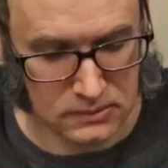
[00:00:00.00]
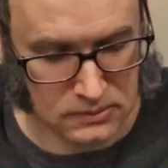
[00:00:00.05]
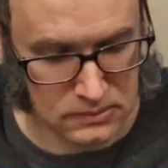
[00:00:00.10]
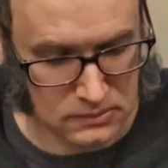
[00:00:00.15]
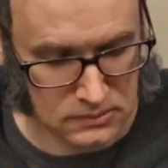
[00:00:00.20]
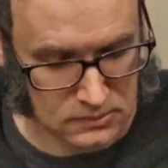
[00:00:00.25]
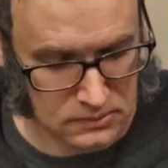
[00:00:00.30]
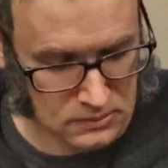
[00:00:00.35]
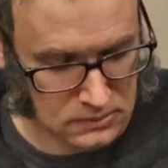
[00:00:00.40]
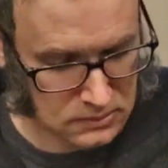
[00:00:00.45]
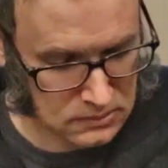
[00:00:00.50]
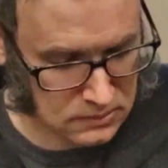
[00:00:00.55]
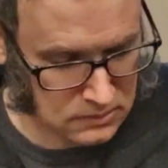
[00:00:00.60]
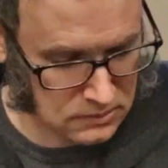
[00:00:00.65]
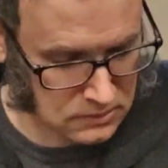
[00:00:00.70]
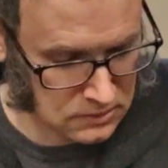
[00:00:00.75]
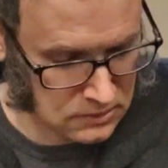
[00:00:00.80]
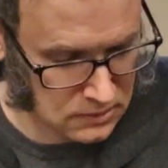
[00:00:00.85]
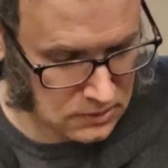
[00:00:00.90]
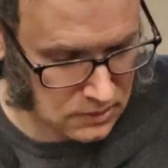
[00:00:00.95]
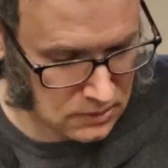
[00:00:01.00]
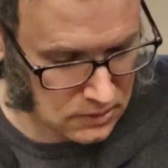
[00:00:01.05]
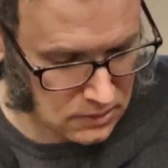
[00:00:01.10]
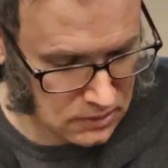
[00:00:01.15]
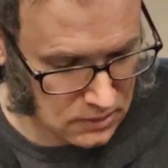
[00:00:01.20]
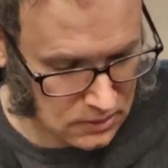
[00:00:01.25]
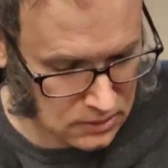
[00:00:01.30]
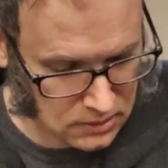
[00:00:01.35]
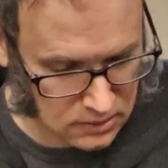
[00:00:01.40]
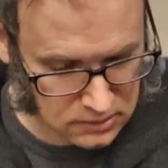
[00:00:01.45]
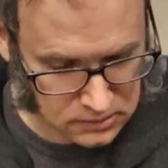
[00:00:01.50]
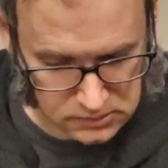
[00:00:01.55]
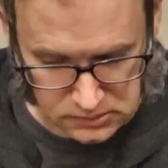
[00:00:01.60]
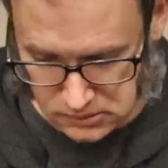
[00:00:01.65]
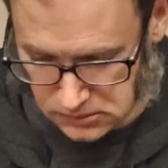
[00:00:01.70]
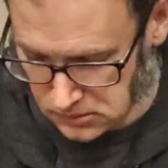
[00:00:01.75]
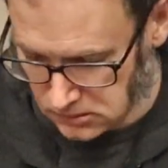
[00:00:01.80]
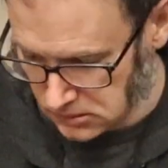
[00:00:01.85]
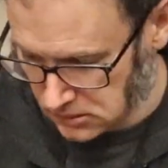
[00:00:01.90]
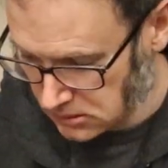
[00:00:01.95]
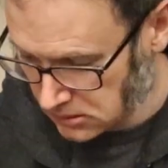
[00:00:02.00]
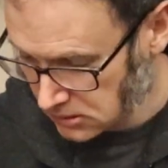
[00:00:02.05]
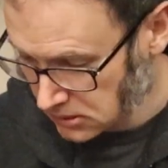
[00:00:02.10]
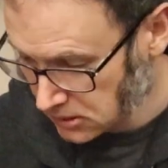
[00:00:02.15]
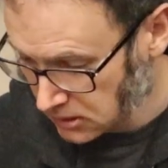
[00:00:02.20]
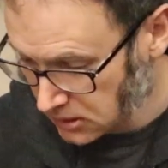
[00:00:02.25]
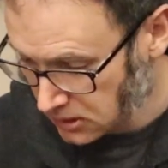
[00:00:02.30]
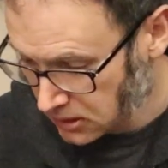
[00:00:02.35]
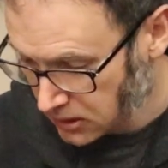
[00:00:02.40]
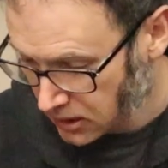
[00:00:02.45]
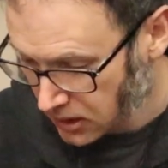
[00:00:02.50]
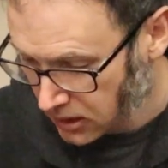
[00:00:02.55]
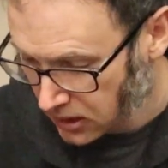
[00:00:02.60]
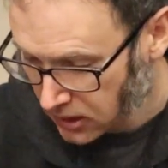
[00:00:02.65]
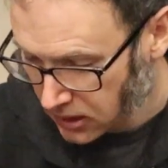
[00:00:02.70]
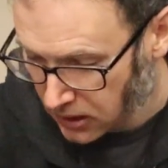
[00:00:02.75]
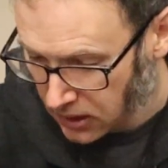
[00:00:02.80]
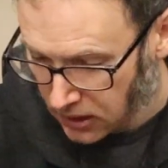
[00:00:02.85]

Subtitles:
(silence)